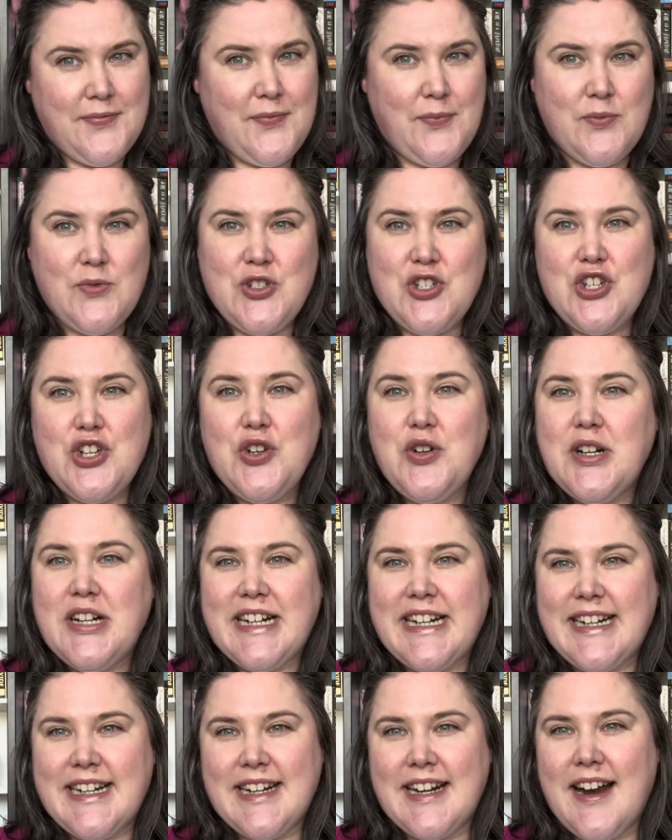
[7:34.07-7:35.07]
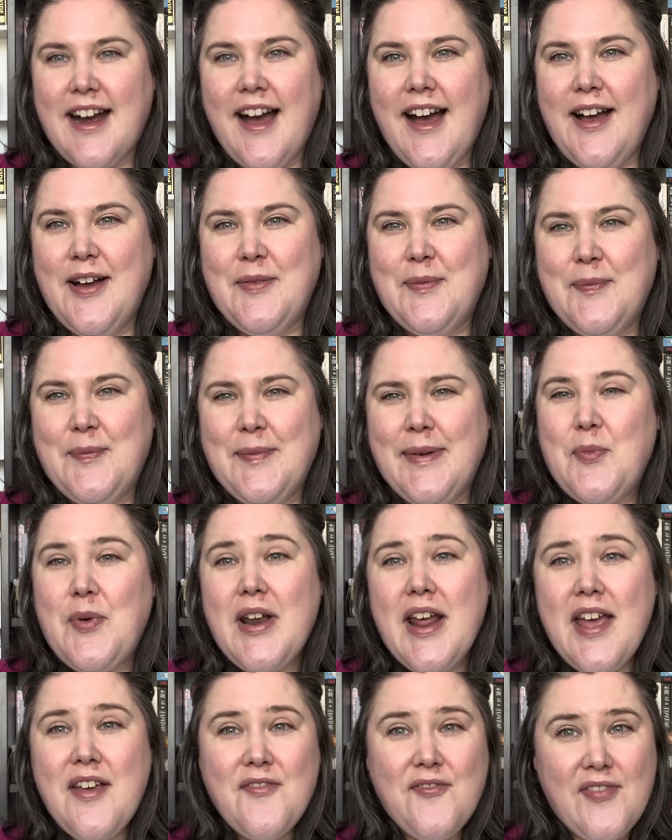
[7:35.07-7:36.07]
sure. But
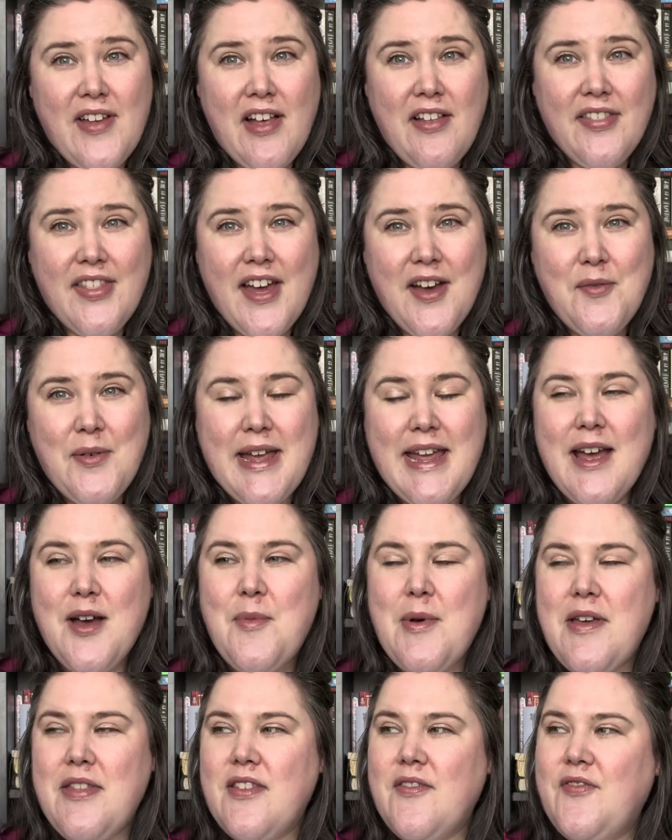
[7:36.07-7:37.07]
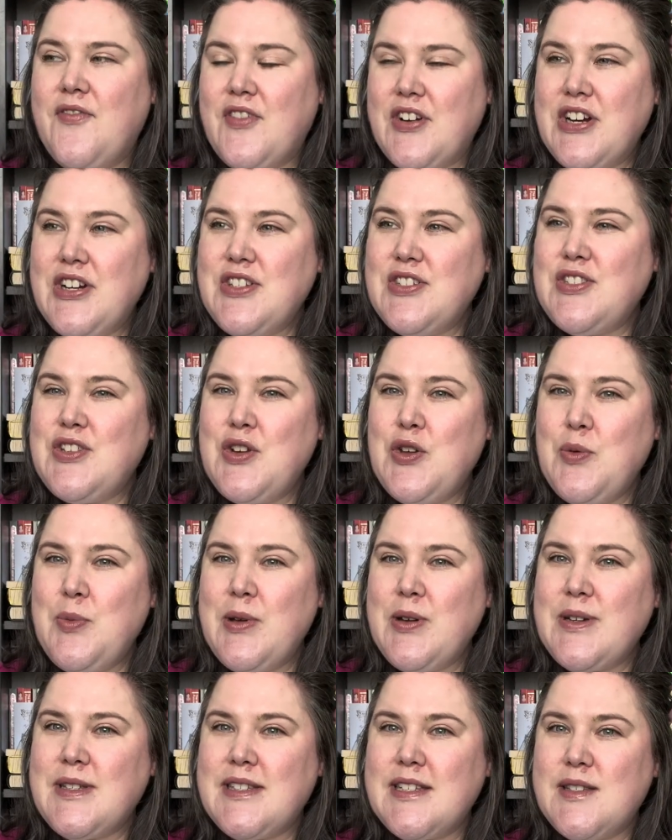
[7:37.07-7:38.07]
I felt that way about the first 2
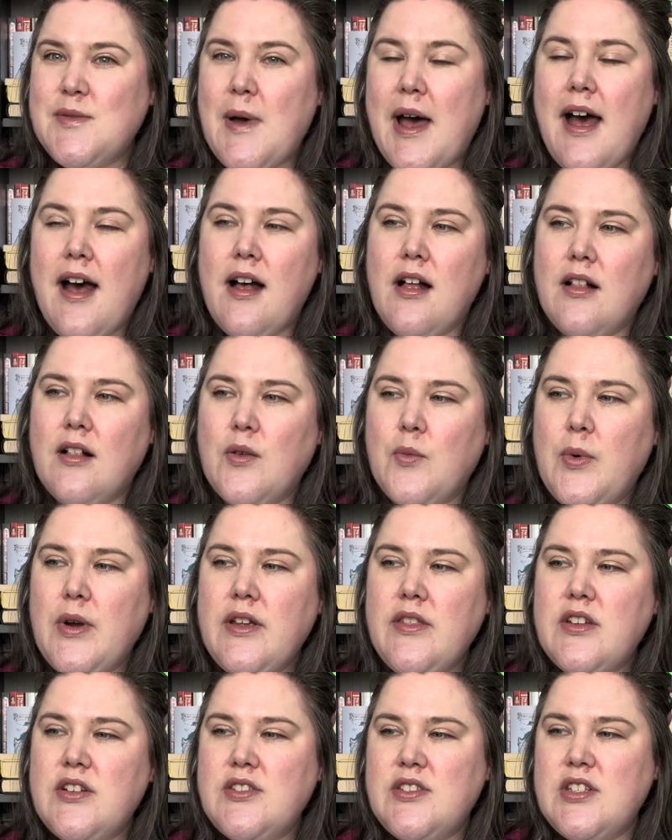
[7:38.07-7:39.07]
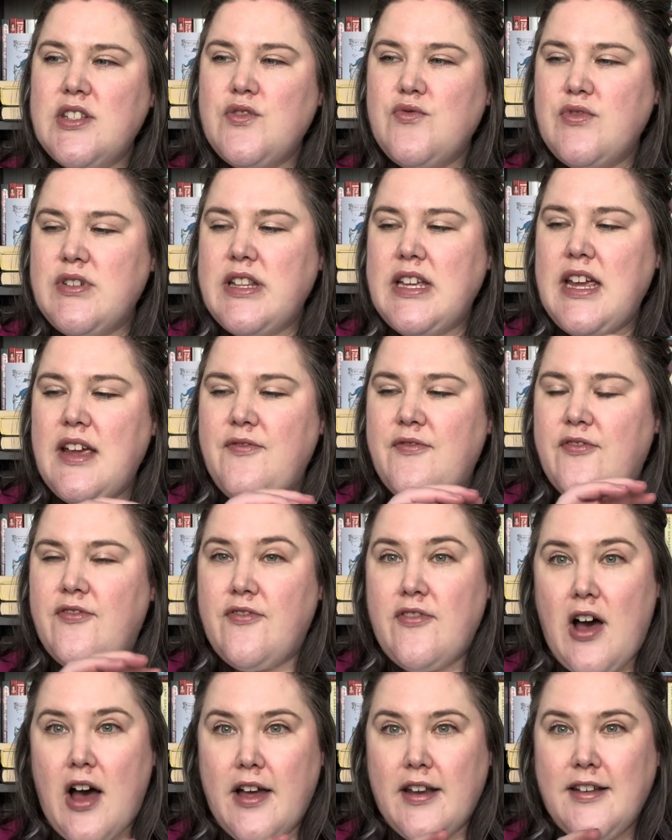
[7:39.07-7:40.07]
books as well, where there's this really
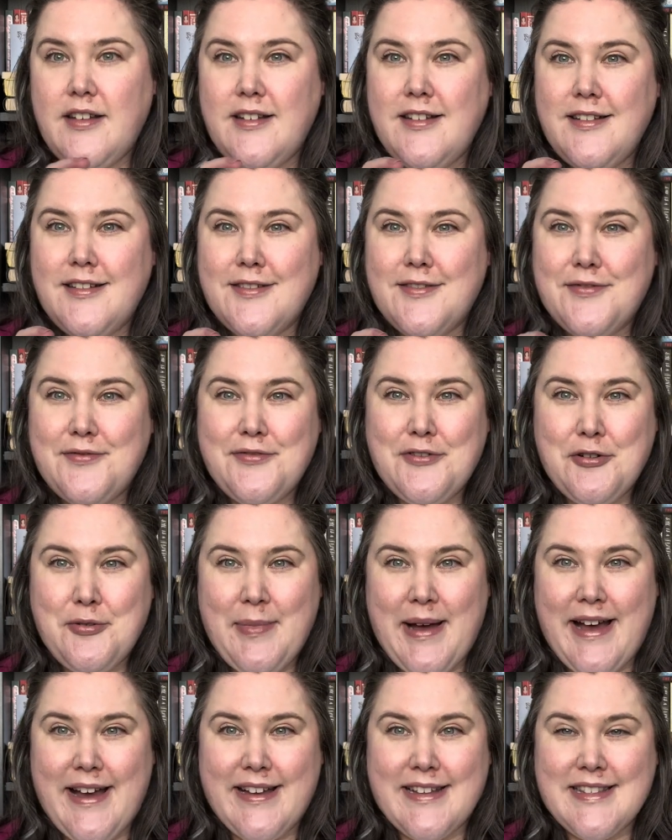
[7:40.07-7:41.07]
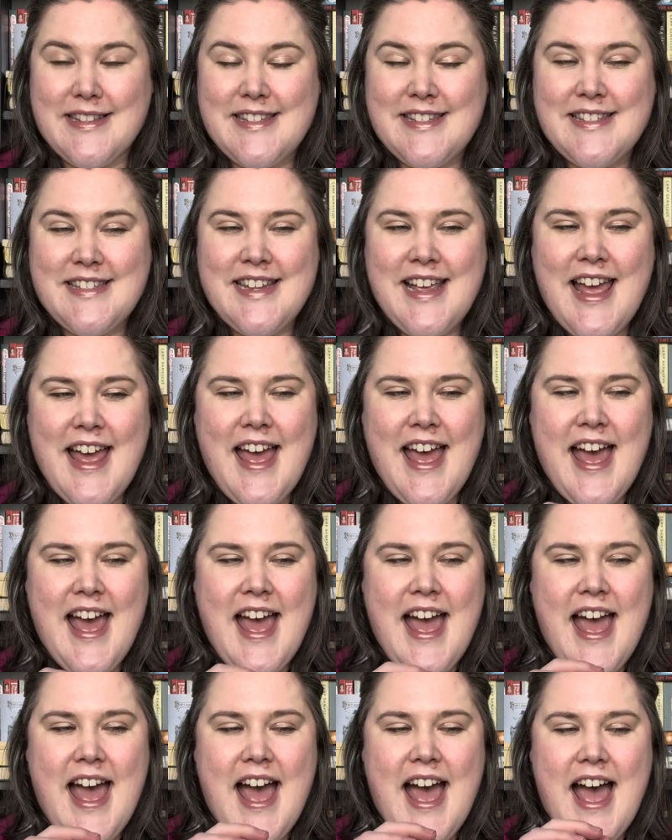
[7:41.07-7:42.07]
fun romance
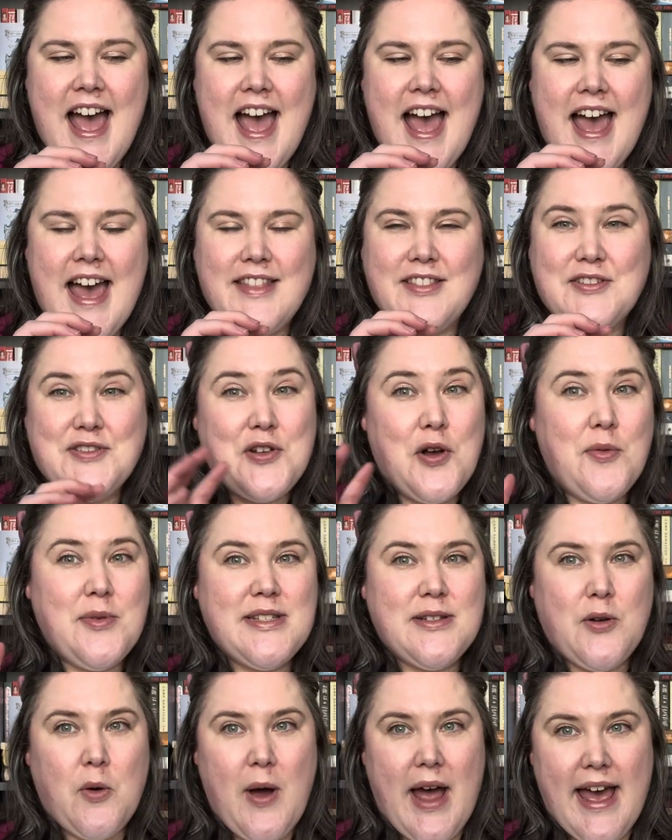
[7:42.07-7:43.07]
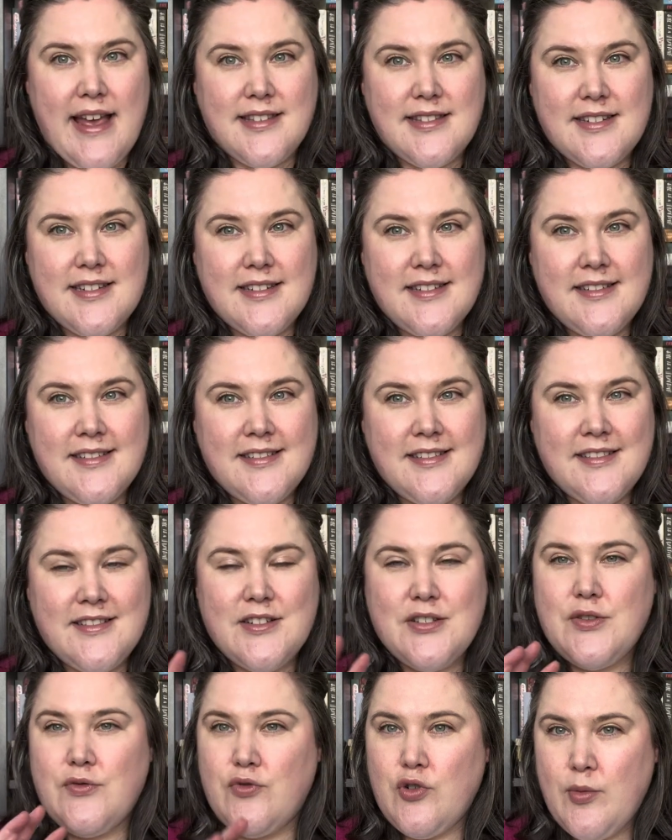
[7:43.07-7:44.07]
and there's always a quest.
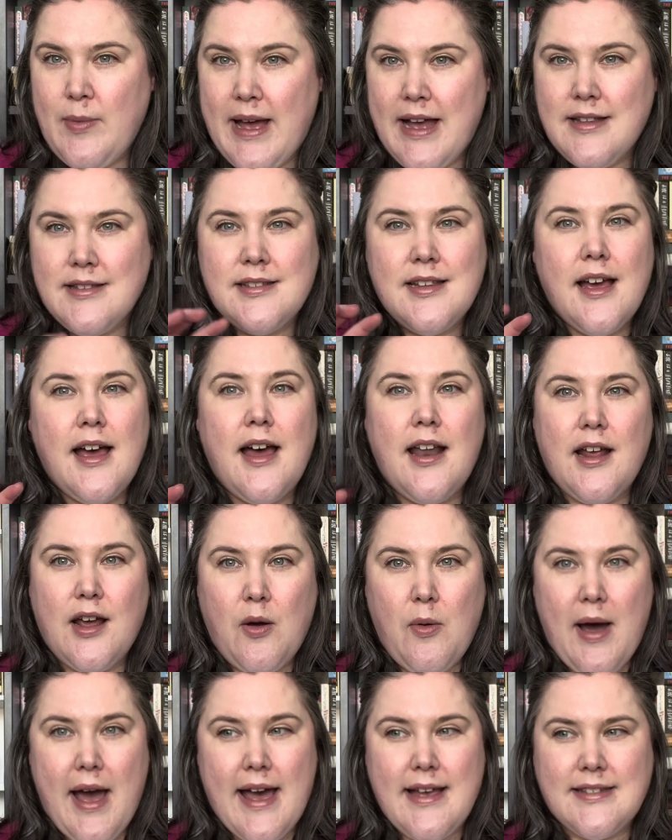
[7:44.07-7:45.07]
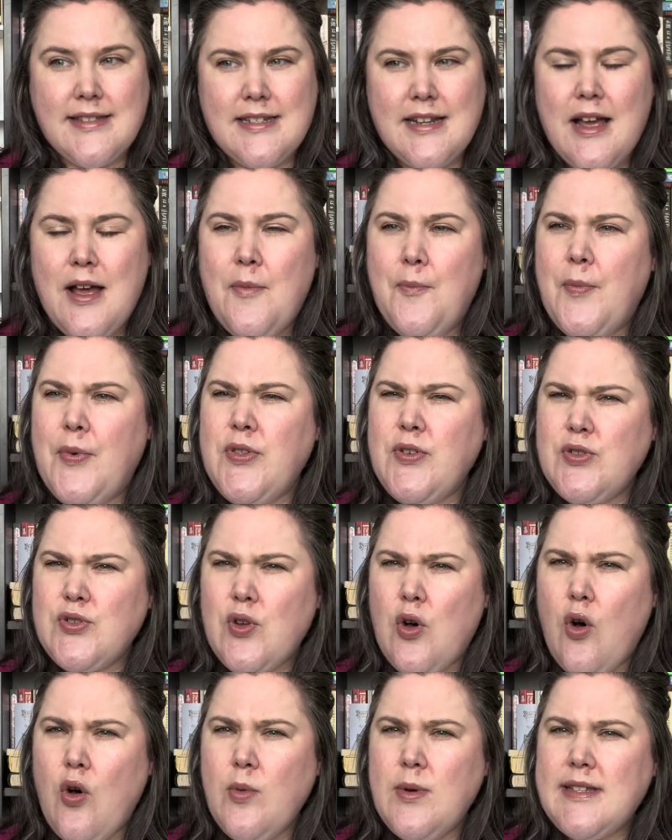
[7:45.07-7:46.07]
There's a romance and a quest, but there's
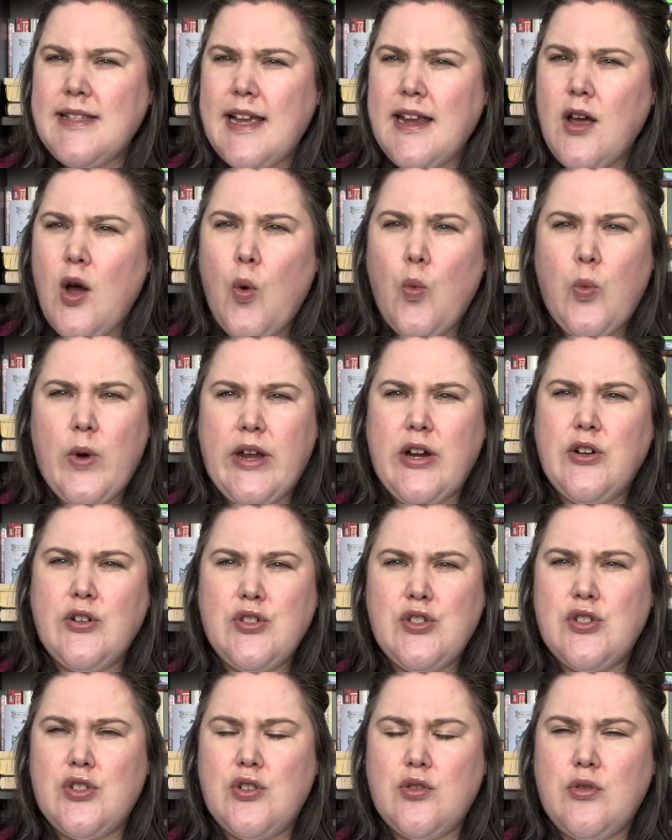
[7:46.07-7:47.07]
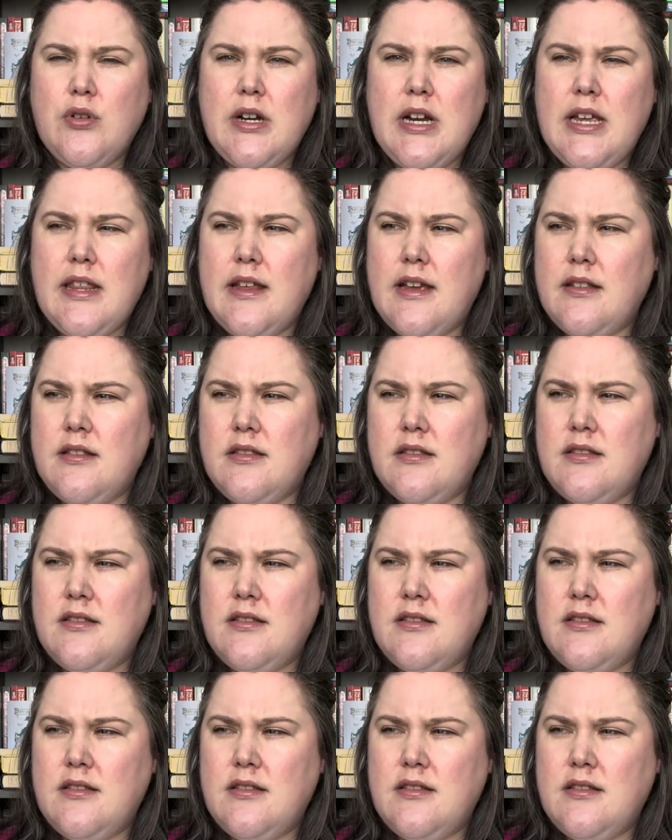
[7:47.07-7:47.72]
always like a weird story that